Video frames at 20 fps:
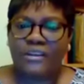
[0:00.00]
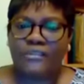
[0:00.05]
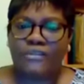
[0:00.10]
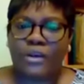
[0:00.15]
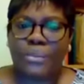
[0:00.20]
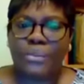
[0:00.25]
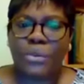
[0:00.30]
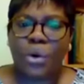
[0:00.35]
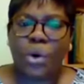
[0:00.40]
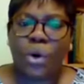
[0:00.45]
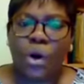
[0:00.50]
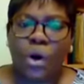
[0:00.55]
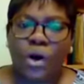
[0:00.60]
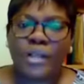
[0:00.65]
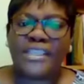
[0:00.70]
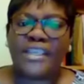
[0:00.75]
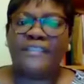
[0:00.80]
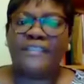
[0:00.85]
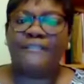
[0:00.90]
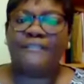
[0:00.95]
from
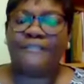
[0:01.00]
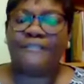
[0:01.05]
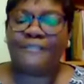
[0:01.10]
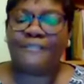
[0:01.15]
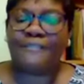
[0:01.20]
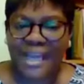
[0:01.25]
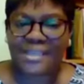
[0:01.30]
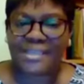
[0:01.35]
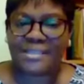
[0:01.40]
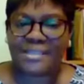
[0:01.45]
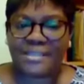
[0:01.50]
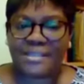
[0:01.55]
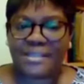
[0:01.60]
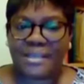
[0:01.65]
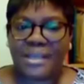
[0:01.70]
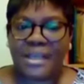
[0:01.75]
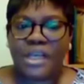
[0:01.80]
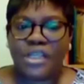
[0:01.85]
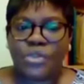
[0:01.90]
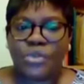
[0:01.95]
holding fast
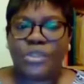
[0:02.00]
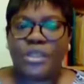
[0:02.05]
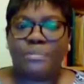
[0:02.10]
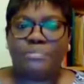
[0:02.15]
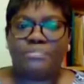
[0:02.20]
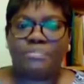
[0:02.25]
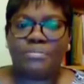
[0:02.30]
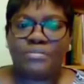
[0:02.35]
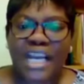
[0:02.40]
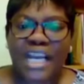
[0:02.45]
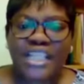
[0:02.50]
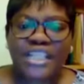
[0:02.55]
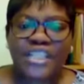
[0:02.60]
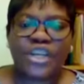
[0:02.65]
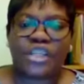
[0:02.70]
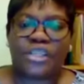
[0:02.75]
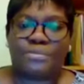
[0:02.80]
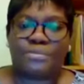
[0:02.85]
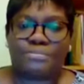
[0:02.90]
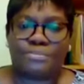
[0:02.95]
to the
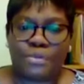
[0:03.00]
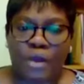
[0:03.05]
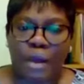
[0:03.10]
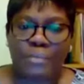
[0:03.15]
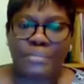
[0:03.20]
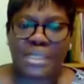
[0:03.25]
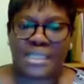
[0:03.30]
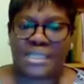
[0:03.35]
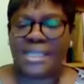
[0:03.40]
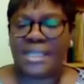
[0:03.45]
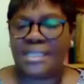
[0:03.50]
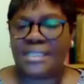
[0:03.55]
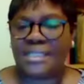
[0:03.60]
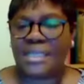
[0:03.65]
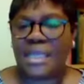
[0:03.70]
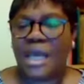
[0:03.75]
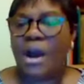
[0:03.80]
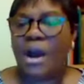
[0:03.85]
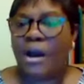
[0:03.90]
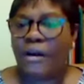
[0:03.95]
precious
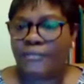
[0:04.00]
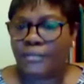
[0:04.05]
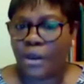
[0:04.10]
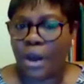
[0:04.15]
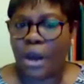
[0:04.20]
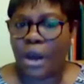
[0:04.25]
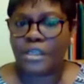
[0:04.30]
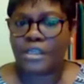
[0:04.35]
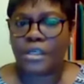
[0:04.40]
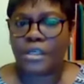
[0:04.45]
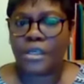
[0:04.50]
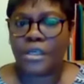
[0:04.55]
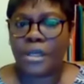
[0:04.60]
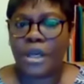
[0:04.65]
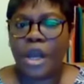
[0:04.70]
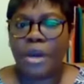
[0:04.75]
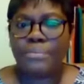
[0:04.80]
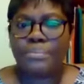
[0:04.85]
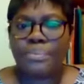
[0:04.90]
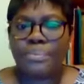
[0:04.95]
promises of God.
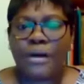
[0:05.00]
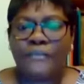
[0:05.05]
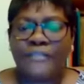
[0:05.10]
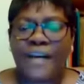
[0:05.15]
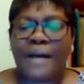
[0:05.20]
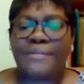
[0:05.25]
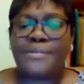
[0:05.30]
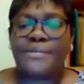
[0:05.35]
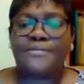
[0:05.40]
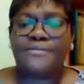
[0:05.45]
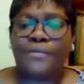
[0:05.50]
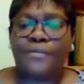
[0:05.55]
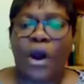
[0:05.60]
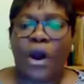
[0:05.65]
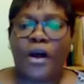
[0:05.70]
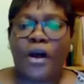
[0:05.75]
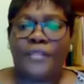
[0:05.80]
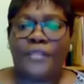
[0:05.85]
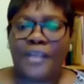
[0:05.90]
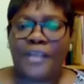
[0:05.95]
Proverbs
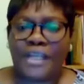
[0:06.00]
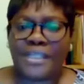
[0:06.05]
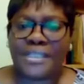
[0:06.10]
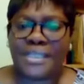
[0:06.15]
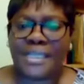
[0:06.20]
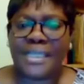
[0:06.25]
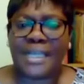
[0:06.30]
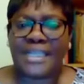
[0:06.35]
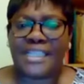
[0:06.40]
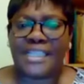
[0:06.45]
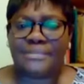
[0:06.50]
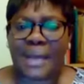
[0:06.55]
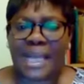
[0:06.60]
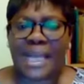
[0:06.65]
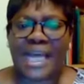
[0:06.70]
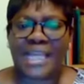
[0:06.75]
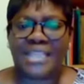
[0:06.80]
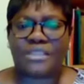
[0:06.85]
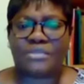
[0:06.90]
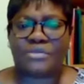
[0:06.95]
4:13, and this is my
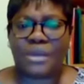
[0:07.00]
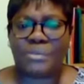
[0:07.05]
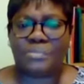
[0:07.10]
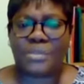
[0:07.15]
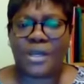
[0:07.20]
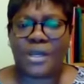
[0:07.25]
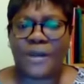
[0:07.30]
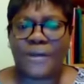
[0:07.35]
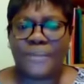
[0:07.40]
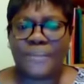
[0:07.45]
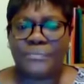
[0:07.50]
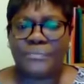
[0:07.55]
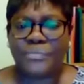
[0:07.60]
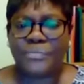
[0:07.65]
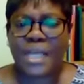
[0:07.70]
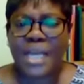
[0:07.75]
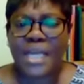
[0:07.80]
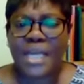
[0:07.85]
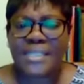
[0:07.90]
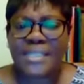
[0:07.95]
last scripture,
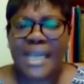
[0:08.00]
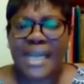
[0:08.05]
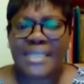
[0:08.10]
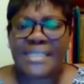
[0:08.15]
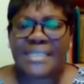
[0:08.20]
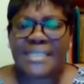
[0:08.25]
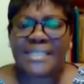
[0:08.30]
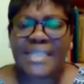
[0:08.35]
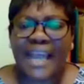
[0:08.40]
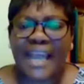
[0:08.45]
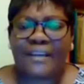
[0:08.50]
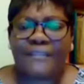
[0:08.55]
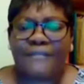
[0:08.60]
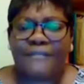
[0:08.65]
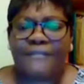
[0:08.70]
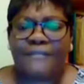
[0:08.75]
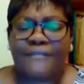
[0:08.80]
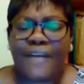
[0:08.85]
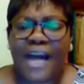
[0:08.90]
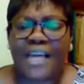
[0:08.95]
says, take
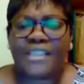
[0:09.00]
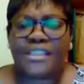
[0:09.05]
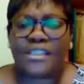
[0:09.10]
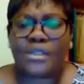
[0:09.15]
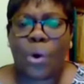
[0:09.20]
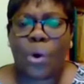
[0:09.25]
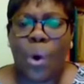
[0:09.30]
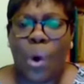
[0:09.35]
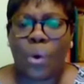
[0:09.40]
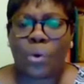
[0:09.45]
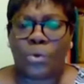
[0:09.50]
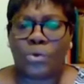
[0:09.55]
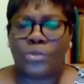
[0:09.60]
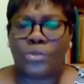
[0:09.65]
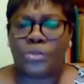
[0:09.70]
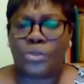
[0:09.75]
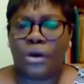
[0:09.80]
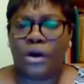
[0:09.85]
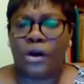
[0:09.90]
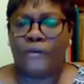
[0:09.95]
fast
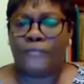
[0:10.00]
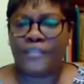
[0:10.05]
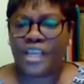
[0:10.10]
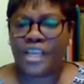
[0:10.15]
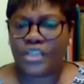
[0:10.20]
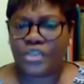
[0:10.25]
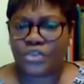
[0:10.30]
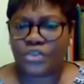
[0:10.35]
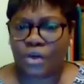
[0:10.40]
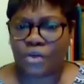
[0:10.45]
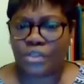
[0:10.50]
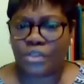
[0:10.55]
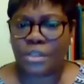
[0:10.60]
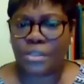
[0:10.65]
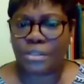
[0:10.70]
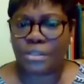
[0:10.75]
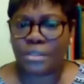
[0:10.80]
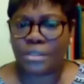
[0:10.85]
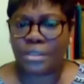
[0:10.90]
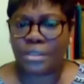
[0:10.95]
hold of instruction.